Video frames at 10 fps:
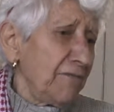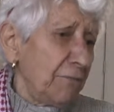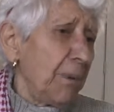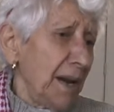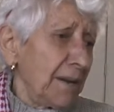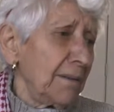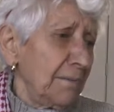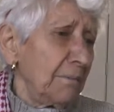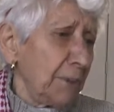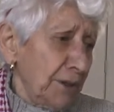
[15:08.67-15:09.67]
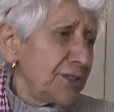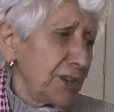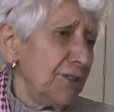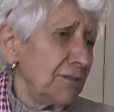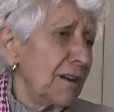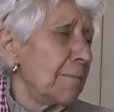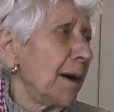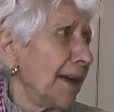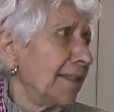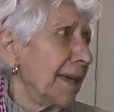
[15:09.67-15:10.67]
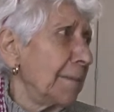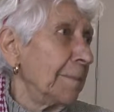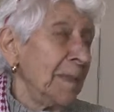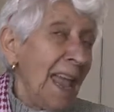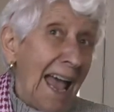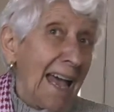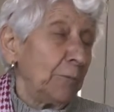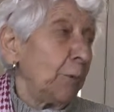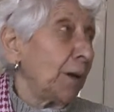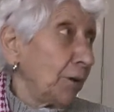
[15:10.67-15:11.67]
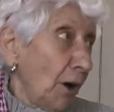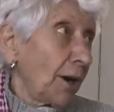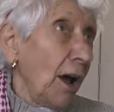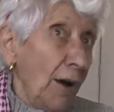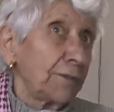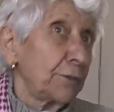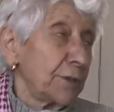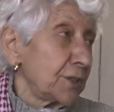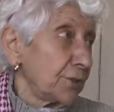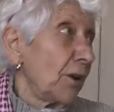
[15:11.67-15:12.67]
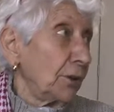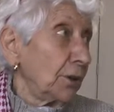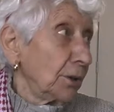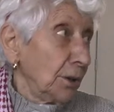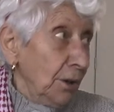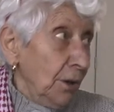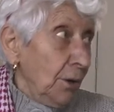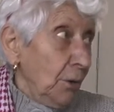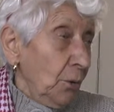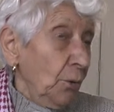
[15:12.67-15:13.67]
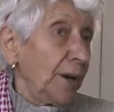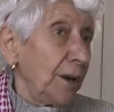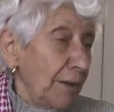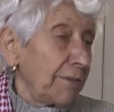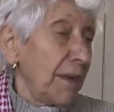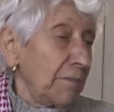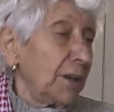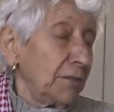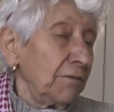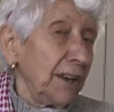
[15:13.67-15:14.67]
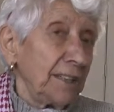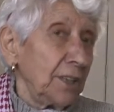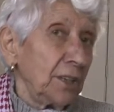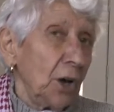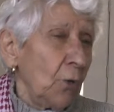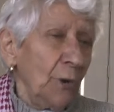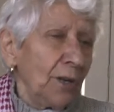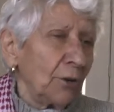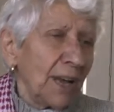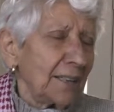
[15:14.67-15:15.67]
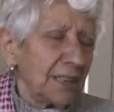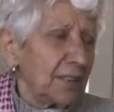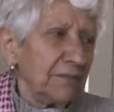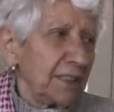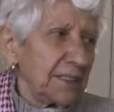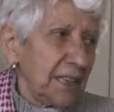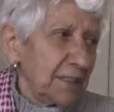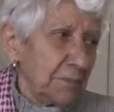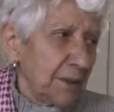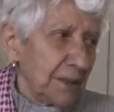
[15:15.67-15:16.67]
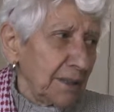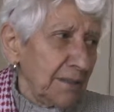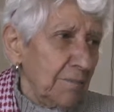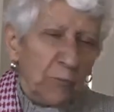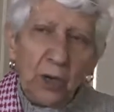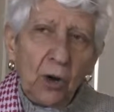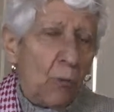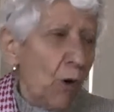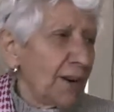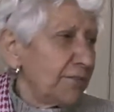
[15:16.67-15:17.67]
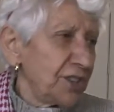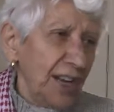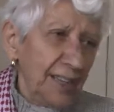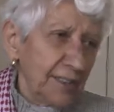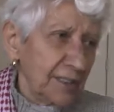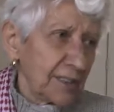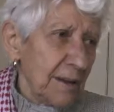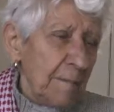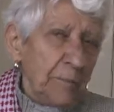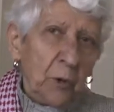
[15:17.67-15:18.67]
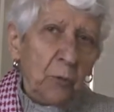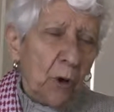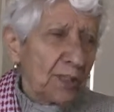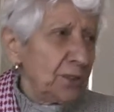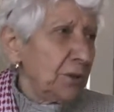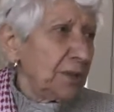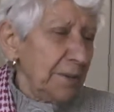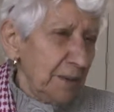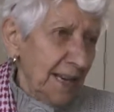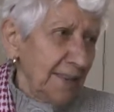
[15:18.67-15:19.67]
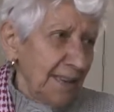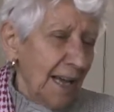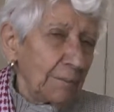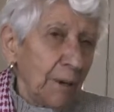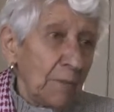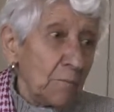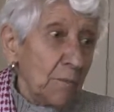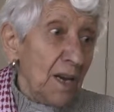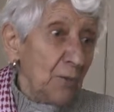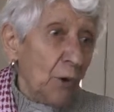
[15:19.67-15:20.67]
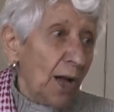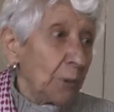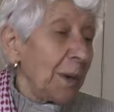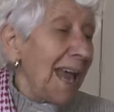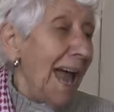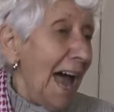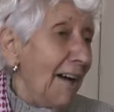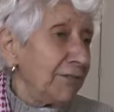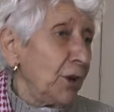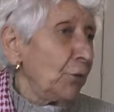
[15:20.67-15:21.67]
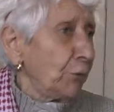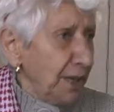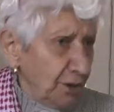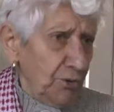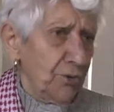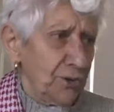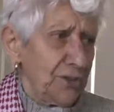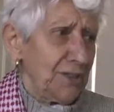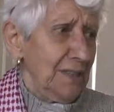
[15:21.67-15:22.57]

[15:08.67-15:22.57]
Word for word: been persecuted by them and we got, after a struggle, we got them convicted. We don't like to convict anybody. Mm-hmm. We don't want jails. Right. We want to eliminate that, but meanwhile we have no recourse.